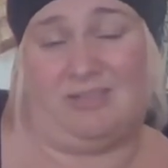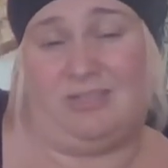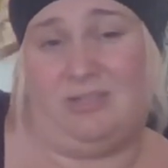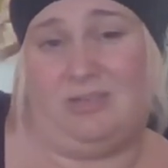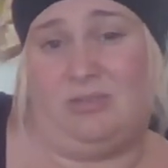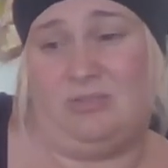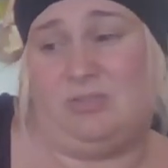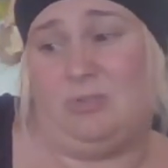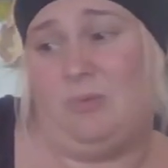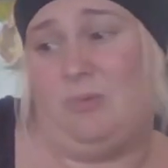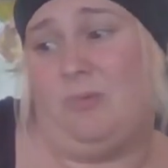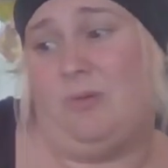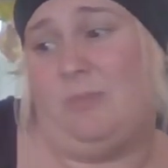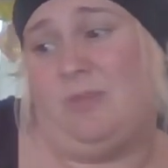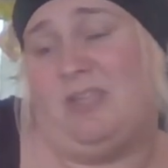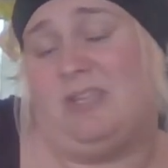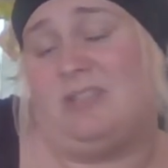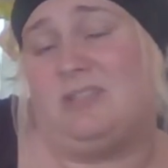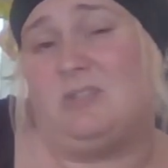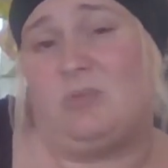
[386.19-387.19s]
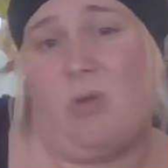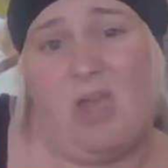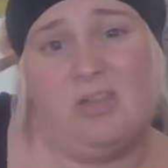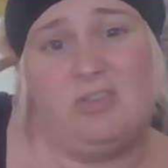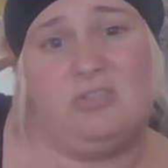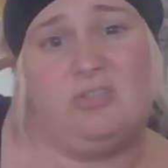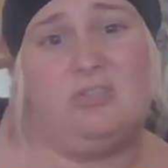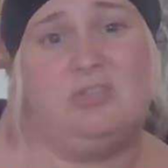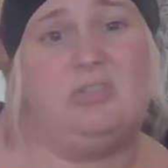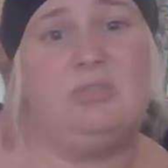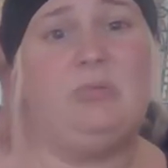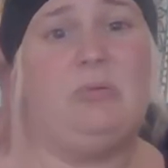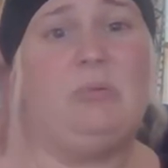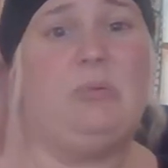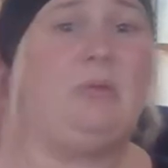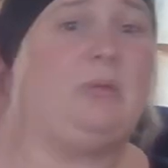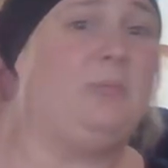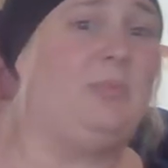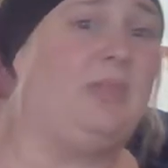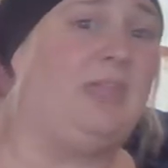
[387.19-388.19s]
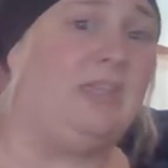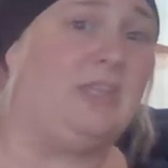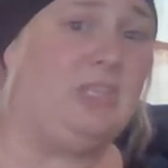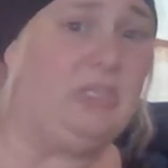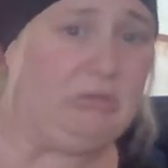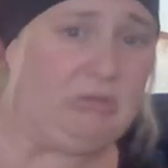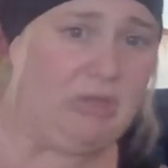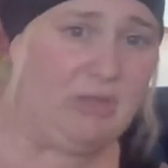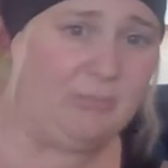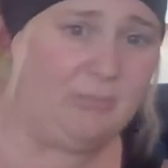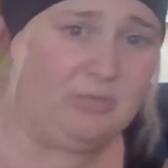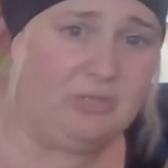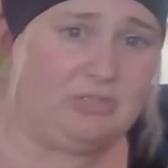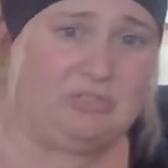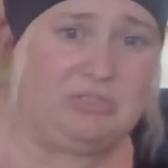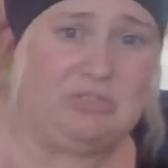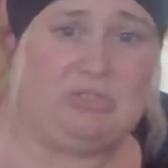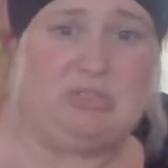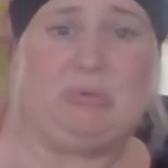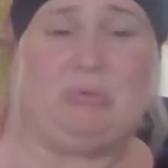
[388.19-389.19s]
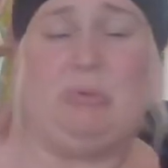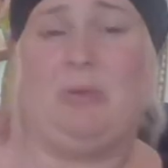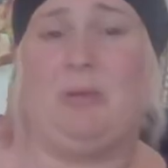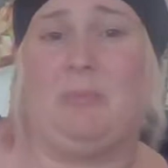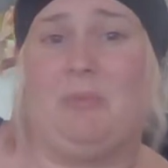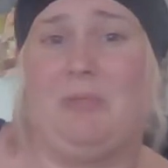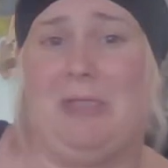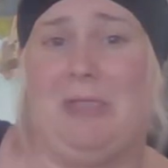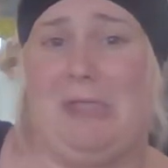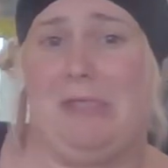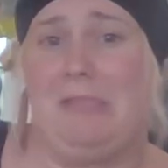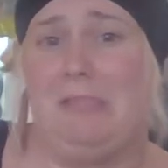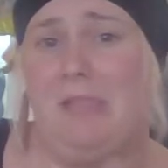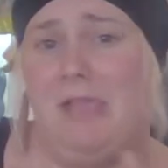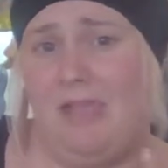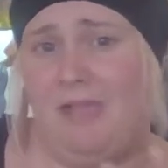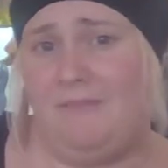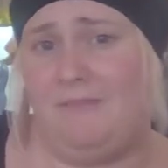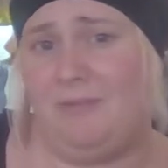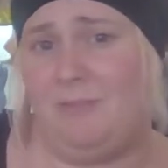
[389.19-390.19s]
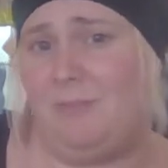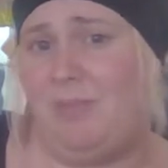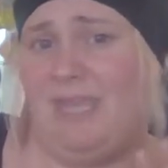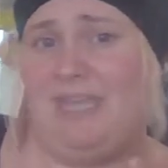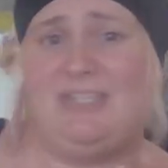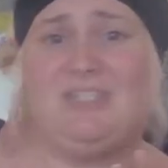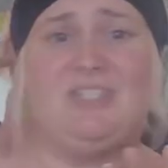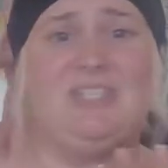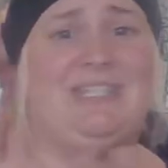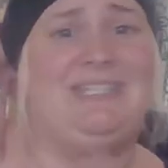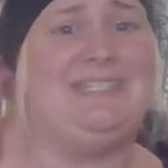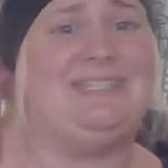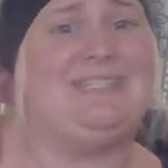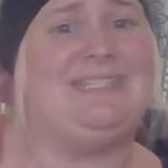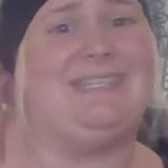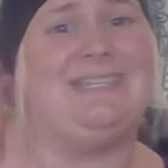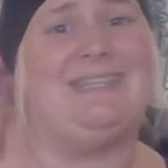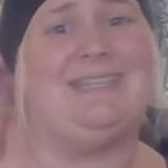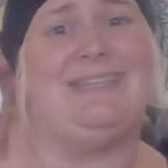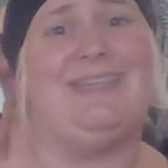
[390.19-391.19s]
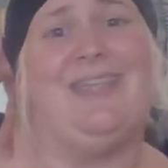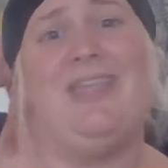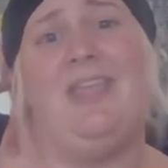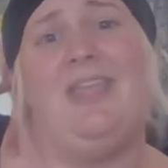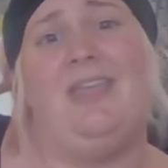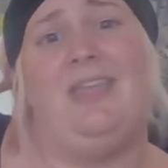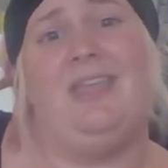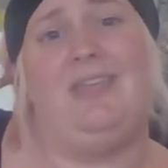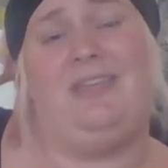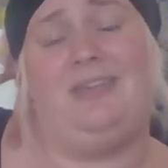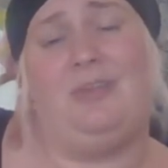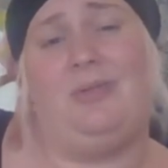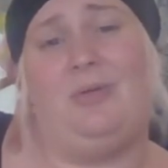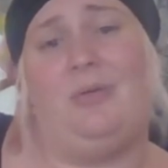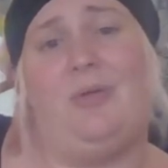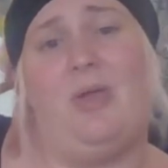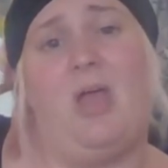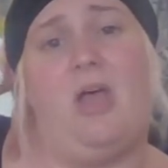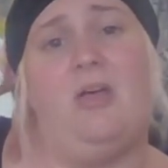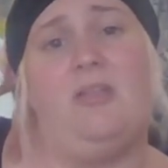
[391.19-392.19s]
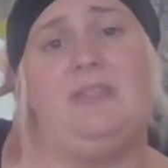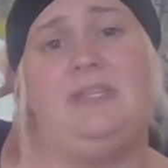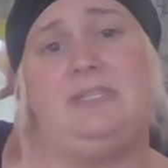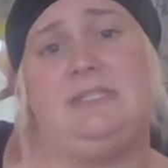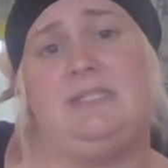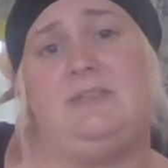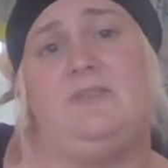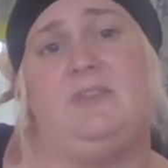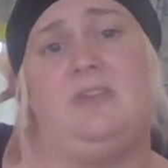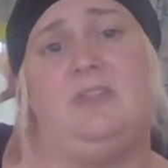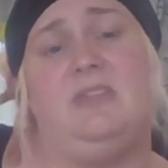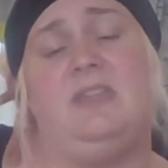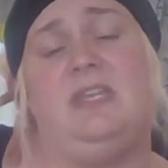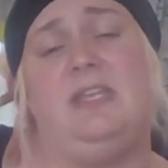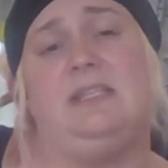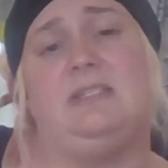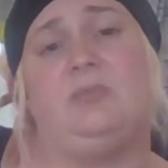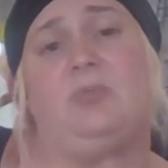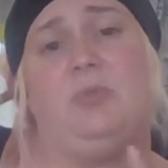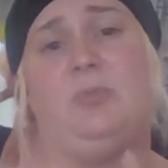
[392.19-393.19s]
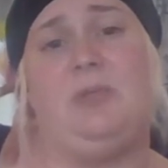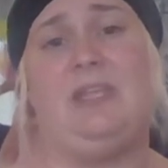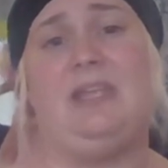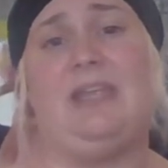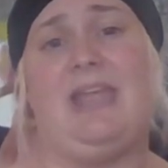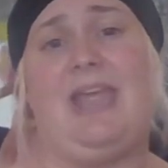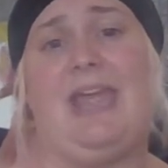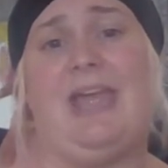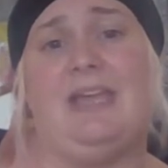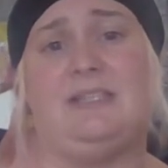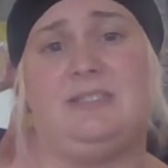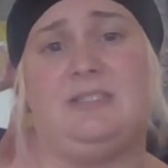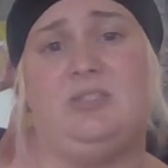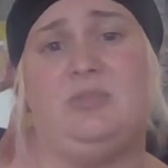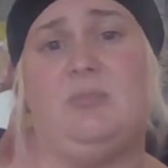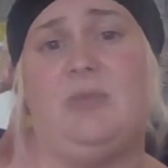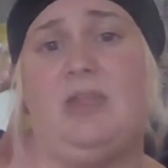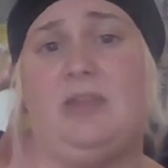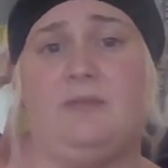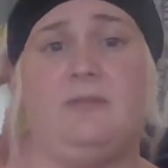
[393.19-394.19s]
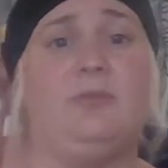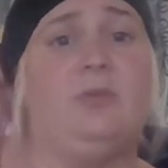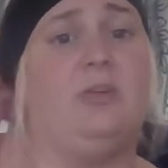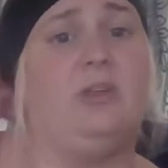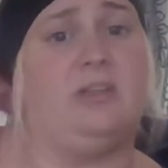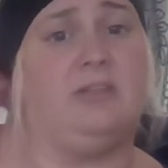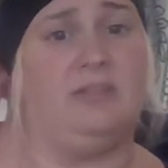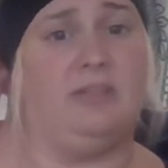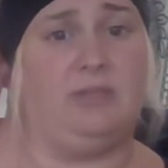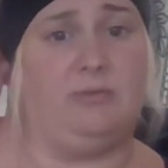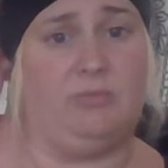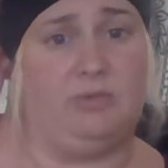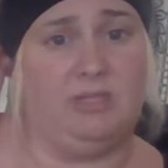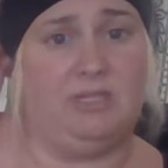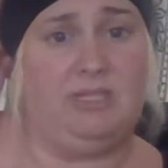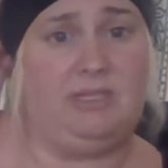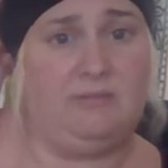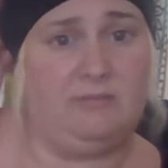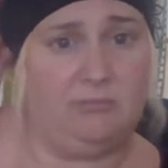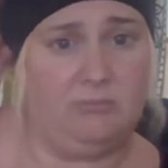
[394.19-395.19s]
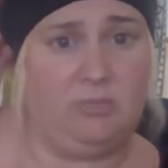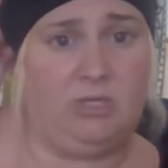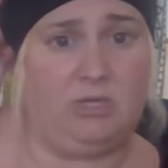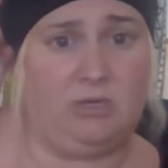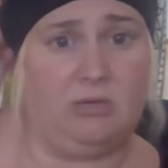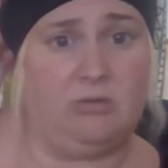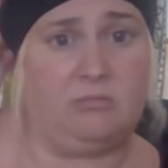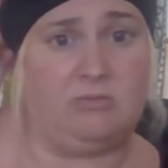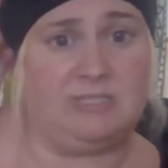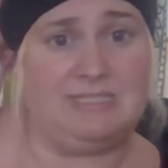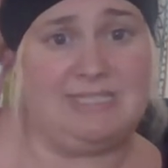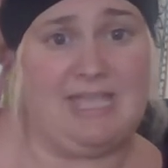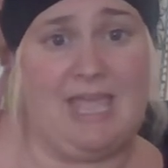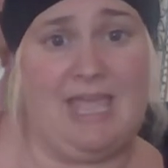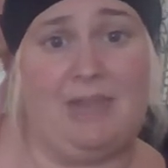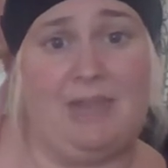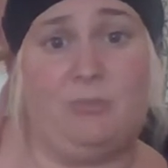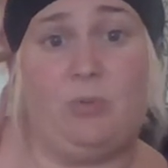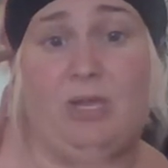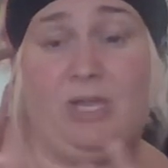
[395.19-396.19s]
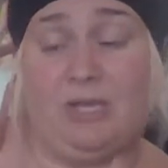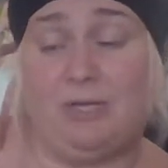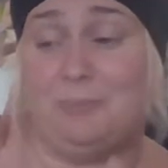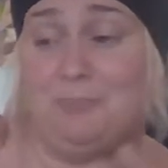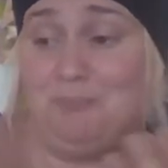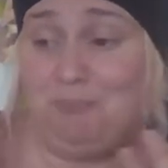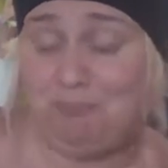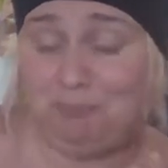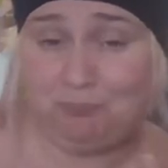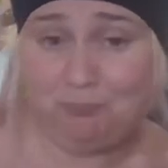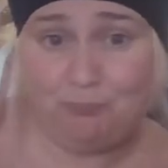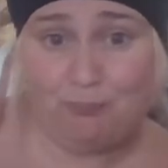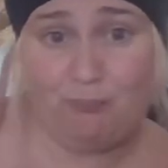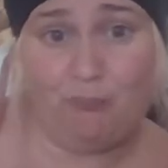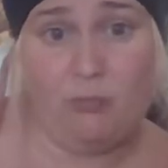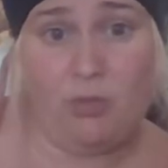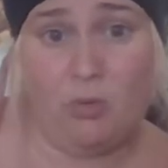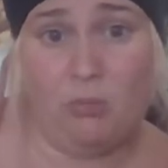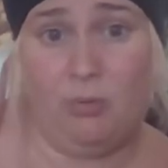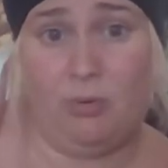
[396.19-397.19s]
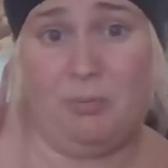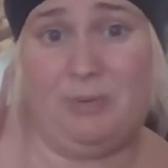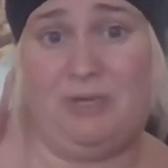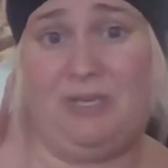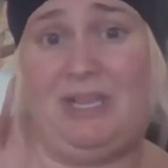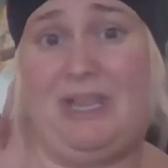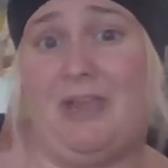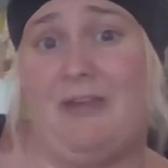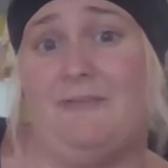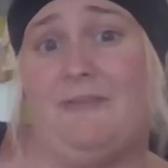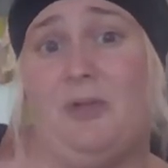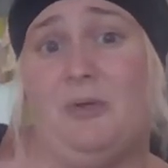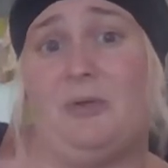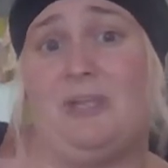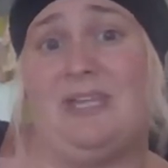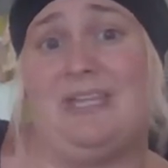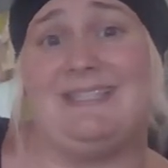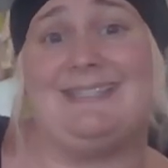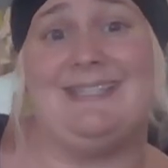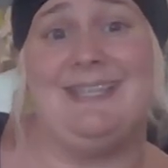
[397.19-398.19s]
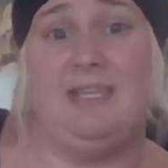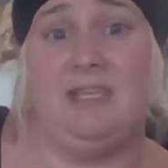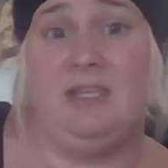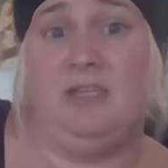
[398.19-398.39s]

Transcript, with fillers: You know, do we want to plant squash or do we want to plant cucumbers or do we want to plant love and patience and you know, all these different things. We're being asked to metaphorically really, you know, decide where we're putting our focus.